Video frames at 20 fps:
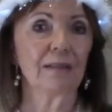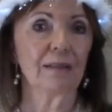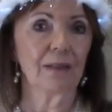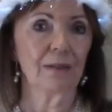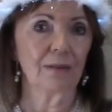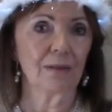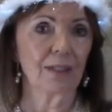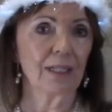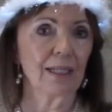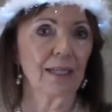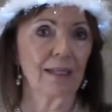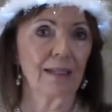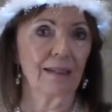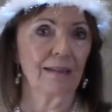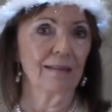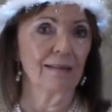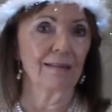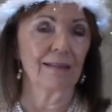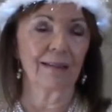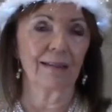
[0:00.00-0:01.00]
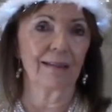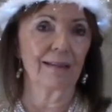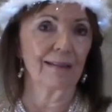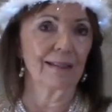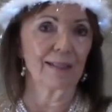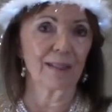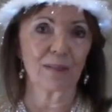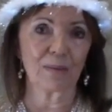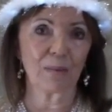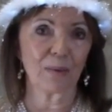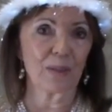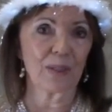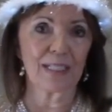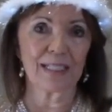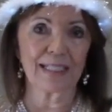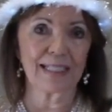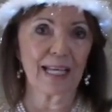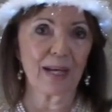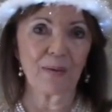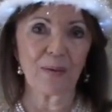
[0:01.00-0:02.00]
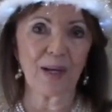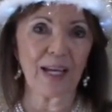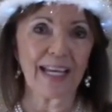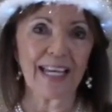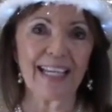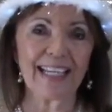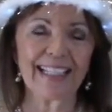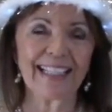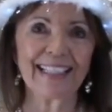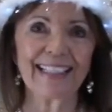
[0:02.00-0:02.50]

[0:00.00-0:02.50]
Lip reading: you can support us that way.